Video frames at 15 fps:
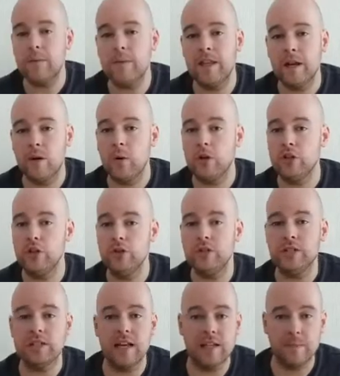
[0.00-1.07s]
but then I want you
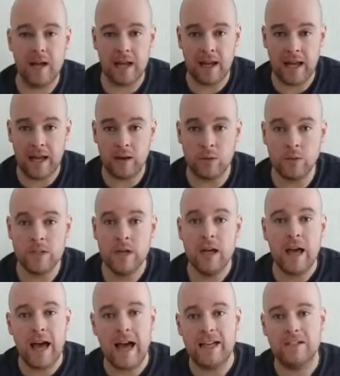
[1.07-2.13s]
to say them out loud
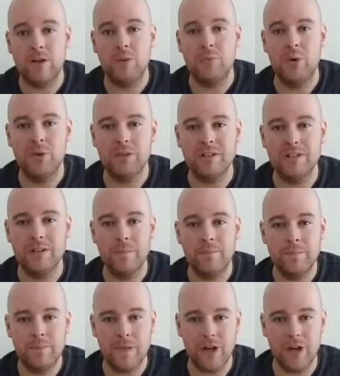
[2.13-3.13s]
as I point to them.